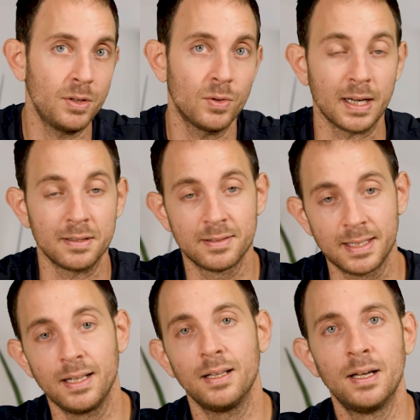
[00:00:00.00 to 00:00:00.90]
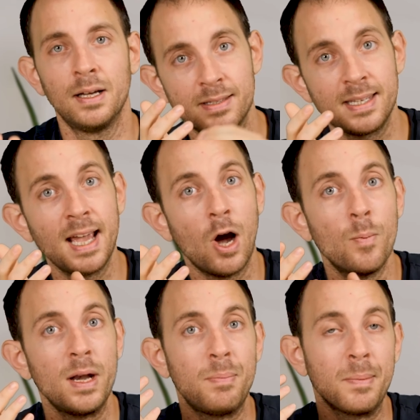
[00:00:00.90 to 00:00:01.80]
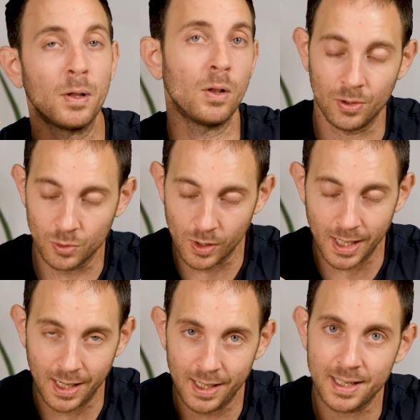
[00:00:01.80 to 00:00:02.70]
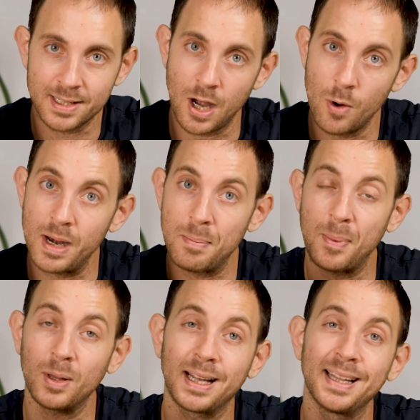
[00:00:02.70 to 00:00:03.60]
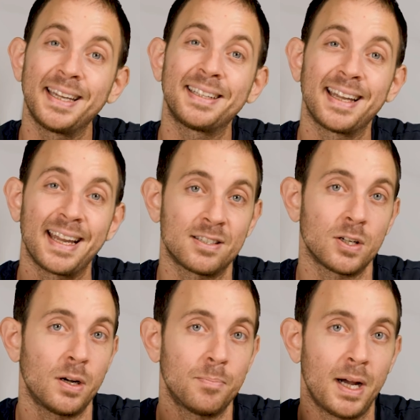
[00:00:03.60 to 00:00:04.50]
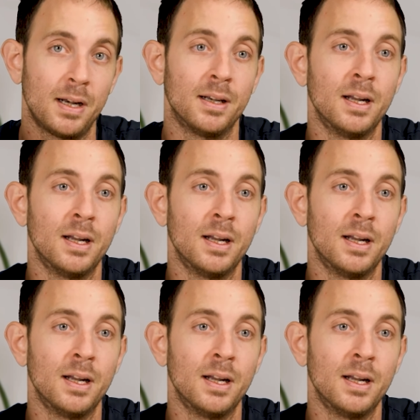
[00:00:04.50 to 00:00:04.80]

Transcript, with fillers: you can still see how many people on Google Analytics, how many people clicked the get started button,